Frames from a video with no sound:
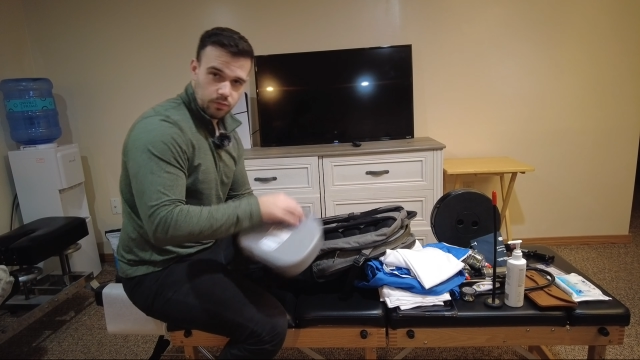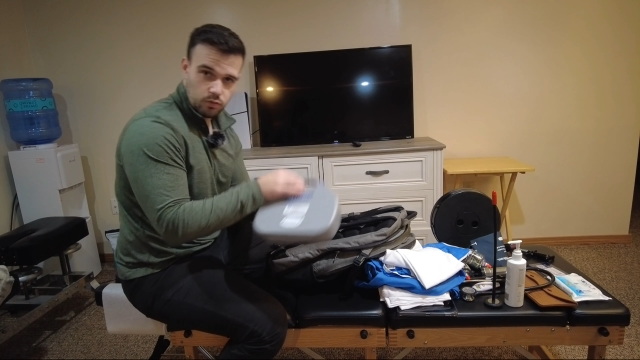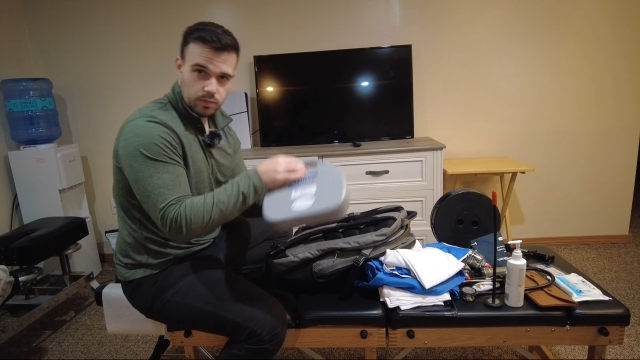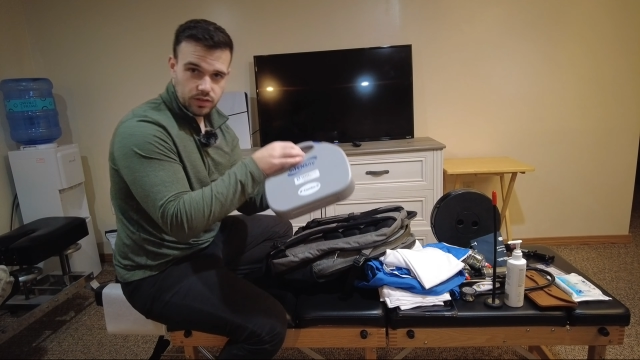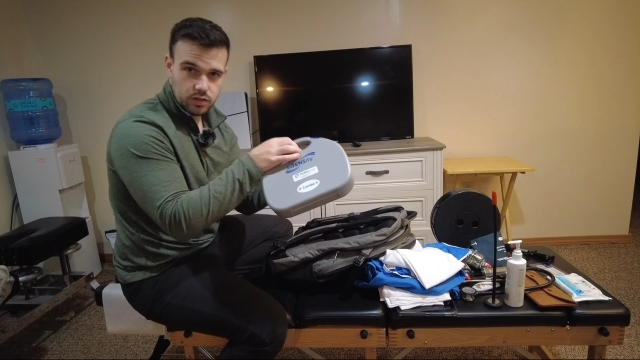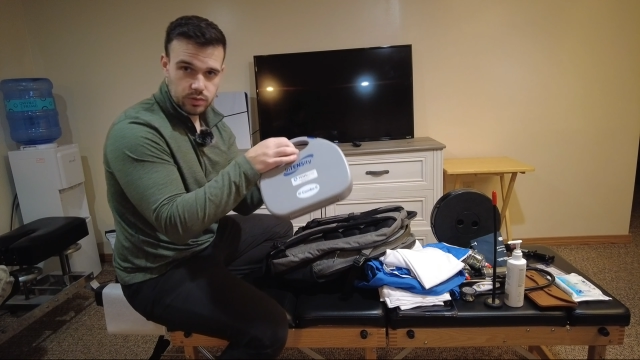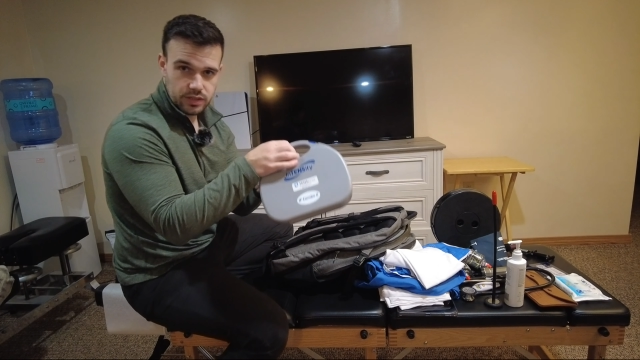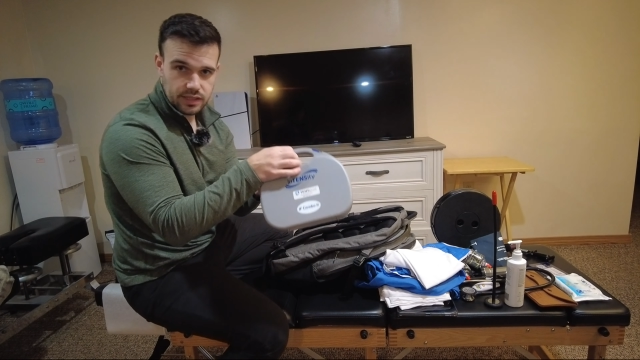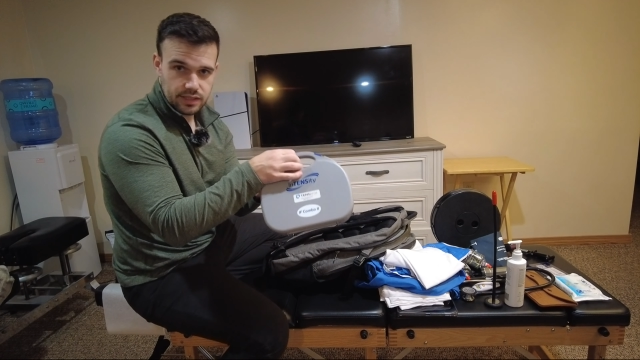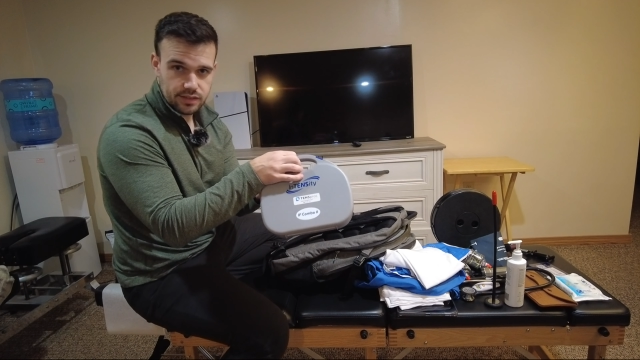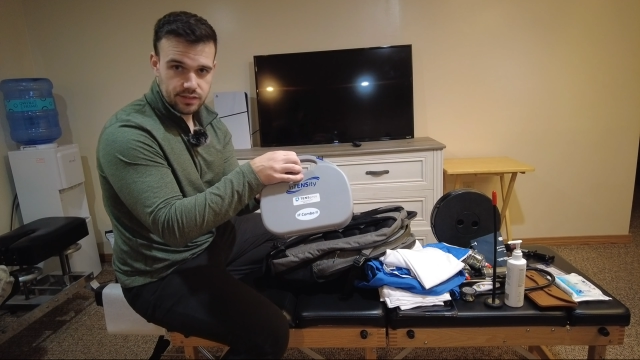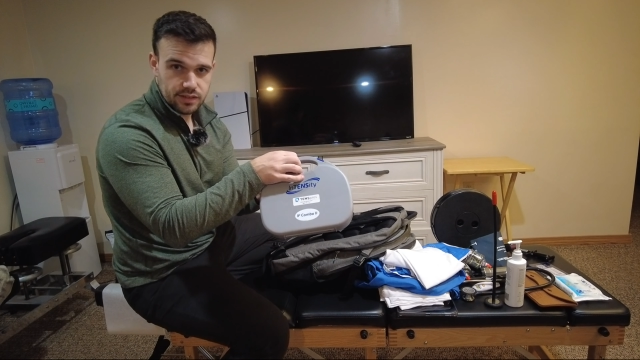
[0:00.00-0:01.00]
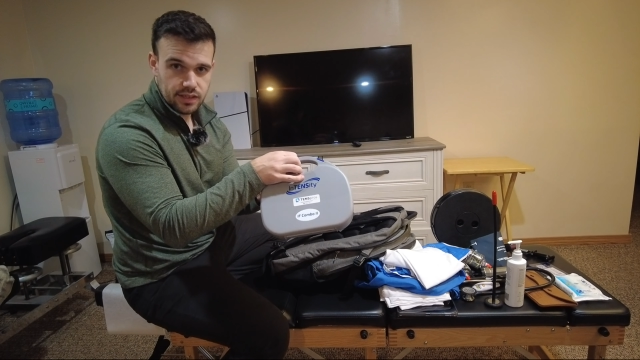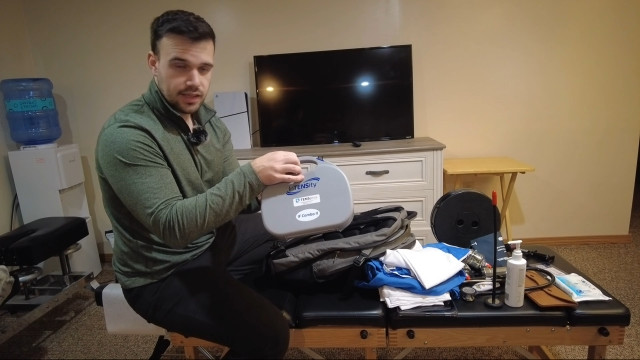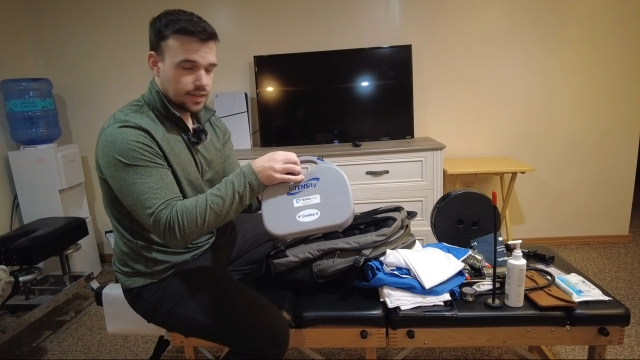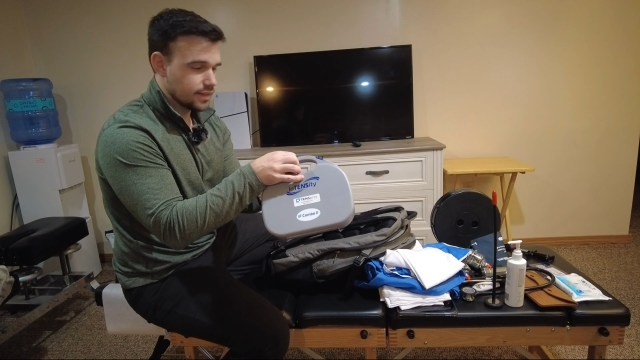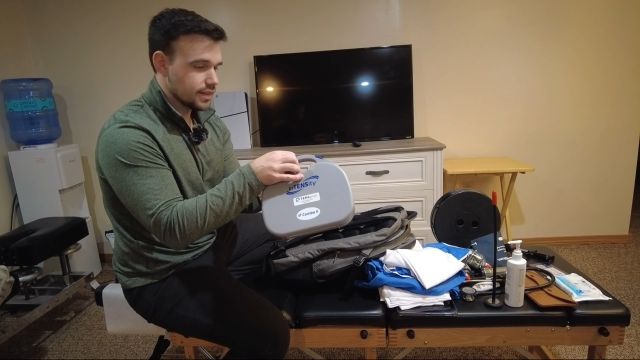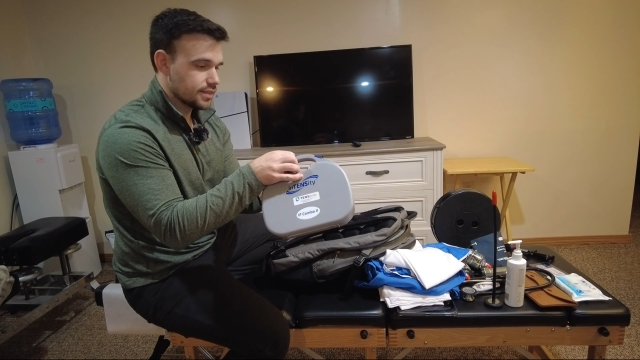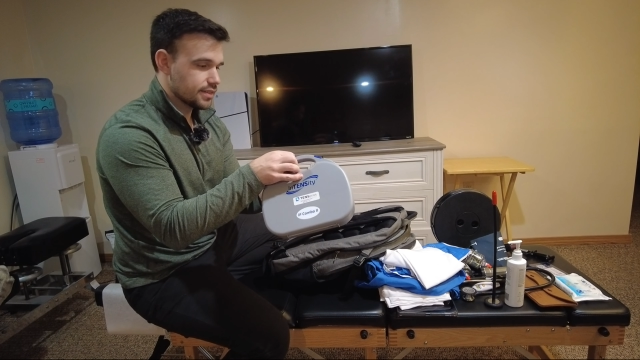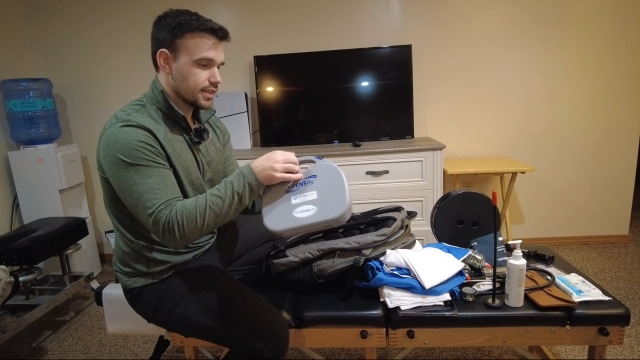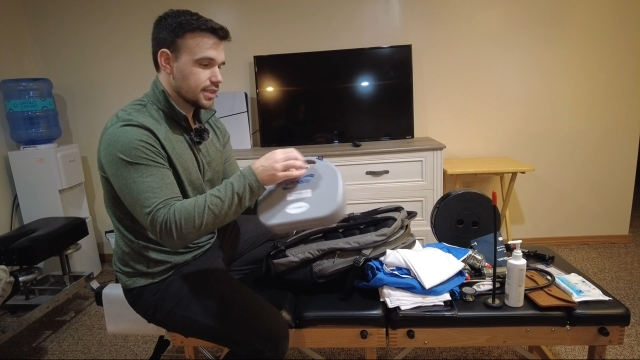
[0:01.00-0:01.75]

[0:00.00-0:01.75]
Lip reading: be familiar with this. This